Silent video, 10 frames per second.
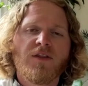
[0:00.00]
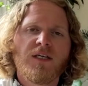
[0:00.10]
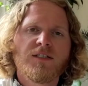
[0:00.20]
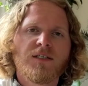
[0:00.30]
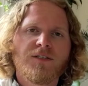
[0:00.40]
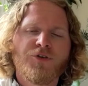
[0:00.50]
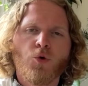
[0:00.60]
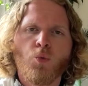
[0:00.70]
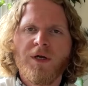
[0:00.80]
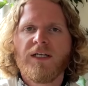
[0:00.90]
This is
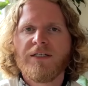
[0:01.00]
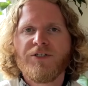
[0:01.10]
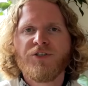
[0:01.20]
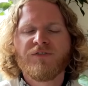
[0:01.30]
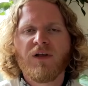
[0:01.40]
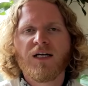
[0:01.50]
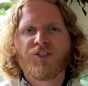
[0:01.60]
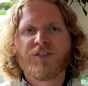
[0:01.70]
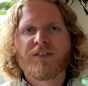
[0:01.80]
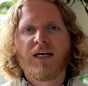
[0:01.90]
your weekly
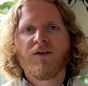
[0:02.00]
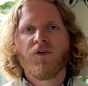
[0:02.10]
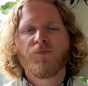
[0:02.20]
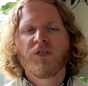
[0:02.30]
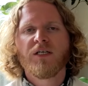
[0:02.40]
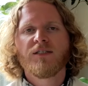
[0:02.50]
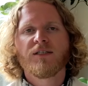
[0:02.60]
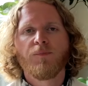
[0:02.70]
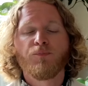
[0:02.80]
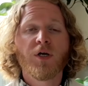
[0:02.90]
newsflash, a set of updates
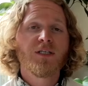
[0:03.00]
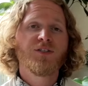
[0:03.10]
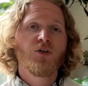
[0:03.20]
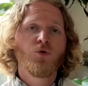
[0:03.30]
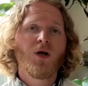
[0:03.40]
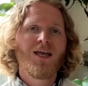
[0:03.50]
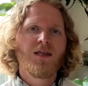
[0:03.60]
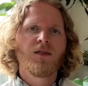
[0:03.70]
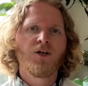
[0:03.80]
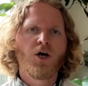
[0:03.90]
that brings you
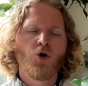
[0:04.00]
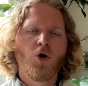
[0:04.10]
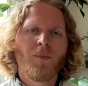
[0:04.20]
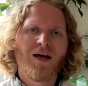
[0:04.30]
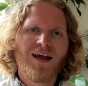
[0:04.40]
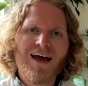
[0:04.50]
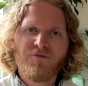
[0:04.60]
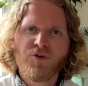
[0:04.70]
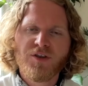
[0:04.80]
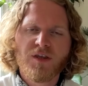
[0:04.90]
in the know about
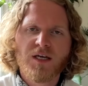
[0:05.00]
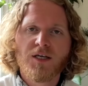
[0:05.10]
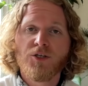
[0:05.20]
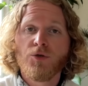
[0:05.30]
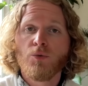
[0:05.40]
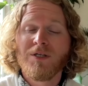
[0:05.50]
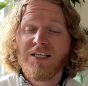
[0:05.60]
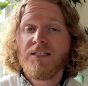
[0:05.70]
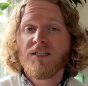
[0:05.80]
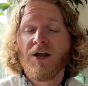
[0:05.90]
everything you
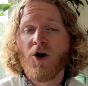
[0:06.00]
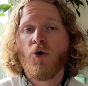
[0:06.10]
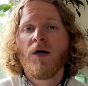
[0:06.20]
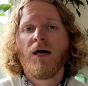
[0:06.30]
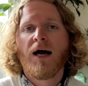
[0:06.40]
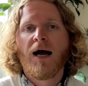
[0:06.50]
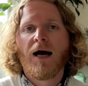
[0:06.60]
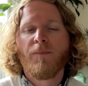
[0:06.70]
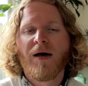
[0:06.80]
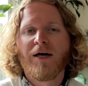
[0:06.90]
need to know
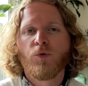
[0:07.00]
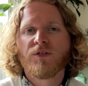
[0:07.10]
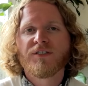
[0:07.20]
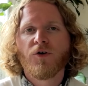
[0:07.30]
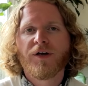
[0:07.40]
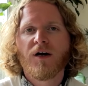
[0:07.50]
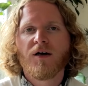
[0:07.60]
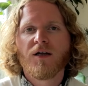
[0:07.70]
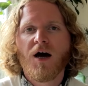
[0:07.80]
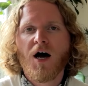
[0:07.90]
about what's going
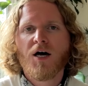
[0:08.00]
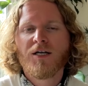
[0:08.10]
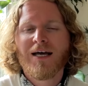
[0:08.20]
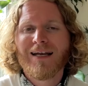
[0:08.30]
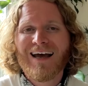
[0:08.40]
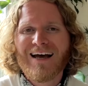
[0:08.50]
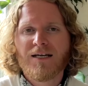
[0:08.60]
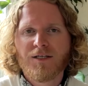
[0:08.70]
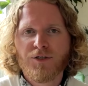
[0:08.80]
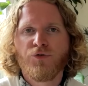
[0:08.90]
on on and
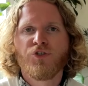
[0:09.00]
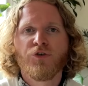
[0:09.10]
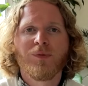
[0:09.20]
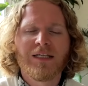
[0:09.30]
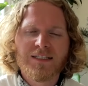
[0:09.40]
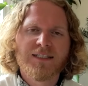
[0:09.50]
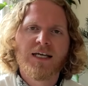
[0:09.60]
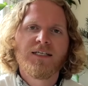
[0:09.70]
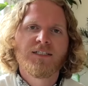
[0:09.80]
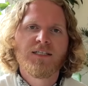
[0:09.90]
at YouTube. Let's
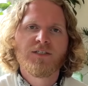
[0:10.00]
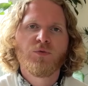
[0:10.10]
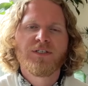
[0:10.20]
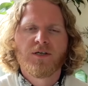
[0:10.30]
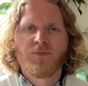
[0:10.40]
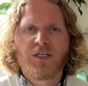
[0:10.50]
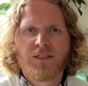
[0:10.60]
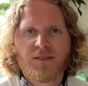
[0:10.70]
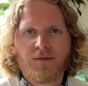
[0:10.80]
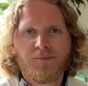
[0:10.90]
get into this week's
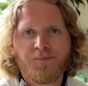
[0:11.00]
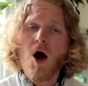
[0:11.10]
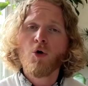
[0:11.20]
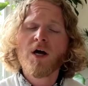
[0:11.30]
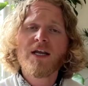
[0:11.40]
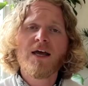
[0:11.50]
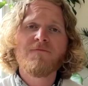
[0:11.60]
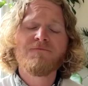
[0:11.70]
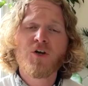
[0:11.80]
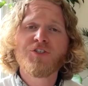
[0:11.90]
updates. All right,
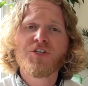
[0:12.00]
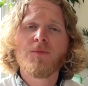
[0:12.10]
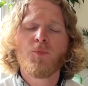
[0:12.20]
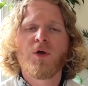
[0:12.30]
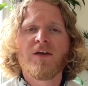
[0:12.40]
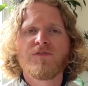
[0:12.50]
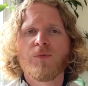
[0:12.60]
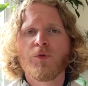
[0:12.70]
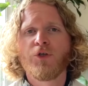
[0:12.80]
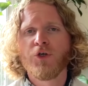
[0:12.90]
and first up, we have
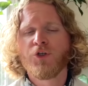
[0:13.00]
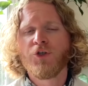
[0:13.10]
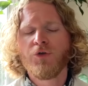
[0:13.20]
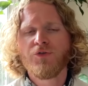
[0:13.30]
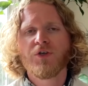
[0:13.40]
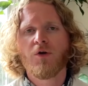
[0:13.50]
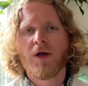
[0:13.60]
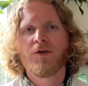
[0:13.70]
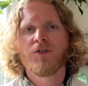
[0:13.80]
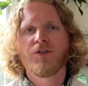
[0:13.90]
some good news
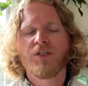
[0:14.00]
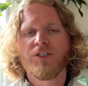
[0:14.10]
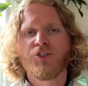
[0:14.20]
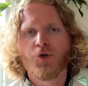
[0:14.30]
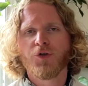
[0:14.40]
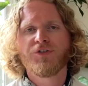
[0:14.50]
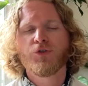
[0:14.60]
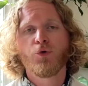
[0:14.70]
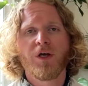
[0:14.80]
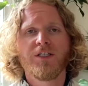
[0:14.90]
around the Shorts
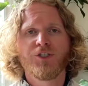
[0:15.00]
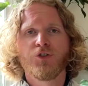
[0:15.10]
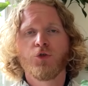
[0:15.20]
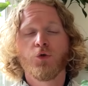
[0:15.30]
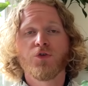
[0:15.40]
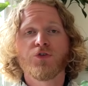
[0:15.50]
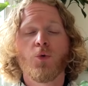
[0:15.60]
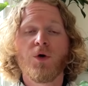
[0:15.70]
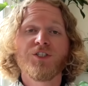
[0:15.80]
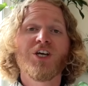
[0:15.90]
creation tools,
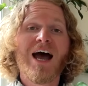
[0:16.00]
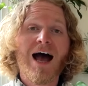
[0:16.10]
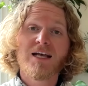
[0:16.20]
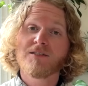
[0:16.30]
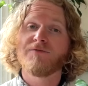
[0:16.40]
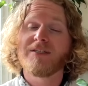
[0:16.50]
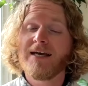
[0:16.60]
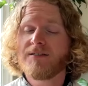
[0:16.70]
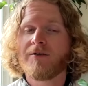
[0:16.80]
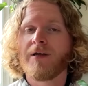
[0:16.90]
which, as of
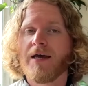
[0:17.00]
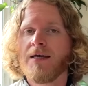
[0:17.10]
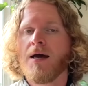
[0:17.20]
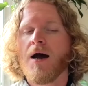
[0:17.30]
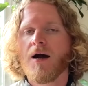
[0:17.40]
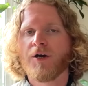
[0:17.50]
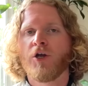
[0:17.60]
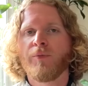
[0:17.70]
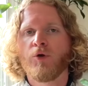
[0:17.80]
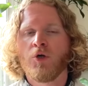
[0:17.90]
yesterday, are
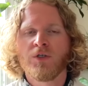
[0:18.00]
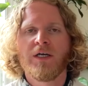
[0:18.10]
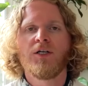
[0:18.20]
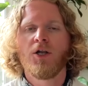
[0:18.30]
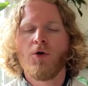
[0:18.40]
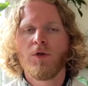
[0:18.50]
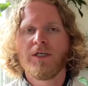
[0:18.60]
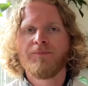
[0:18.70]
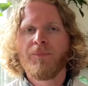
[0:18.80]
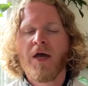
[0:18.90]
going to be rolled out
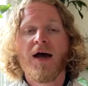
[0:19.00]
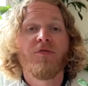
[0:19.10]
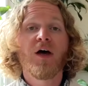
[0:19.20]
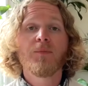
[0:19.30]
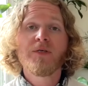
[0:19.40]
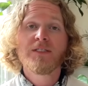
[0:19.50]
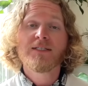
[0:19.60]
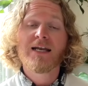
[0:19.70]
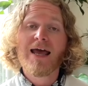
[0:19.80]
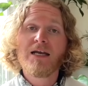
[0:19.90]
globally. And that means
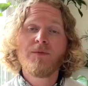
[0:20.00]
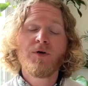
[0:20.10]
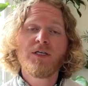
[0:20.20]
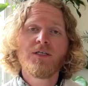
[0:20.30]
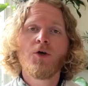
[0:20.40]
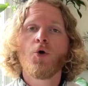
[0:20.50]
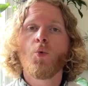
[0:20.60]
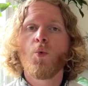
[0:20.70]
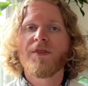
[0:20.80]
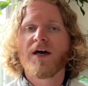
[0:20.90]
that anybody
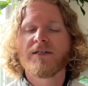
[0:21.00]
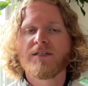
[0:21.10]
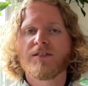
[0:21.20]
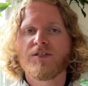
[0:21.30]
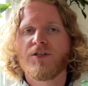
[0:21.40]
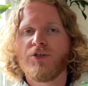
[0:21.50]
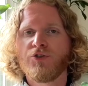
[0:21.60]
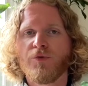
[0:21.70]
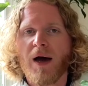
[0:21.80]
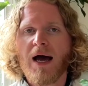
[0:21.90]
with access to the
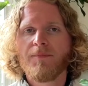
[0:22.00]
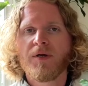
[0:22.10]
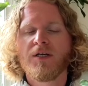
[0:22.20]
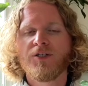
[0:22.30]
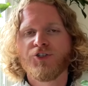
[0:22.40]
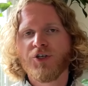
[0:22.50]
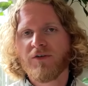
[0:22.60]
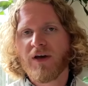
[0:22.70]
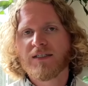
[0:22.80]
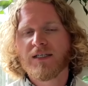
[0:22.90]
YouTube app should
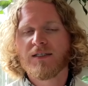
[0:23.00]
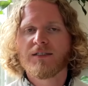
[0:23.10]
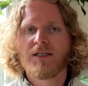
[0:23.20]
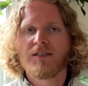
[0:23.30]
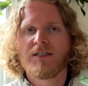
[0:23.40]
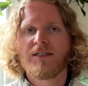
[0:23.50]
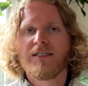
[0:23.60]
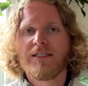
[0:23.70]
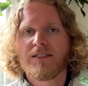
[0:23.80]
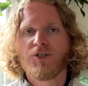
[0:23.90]
have access to
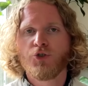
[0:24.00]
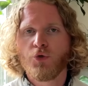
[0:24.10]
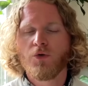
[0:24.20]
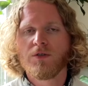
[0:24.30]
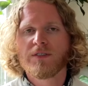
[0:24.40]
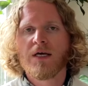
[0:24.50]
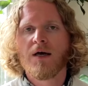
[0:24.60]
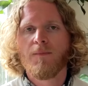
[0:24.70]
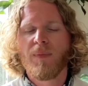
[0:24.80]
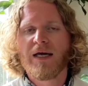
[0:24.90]
these tools
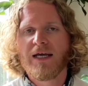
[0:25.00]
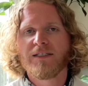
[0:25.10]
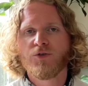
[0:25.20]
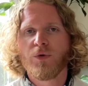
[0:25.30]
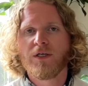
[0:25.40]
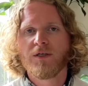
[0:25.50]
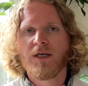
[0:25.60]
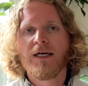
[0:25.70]
by next week.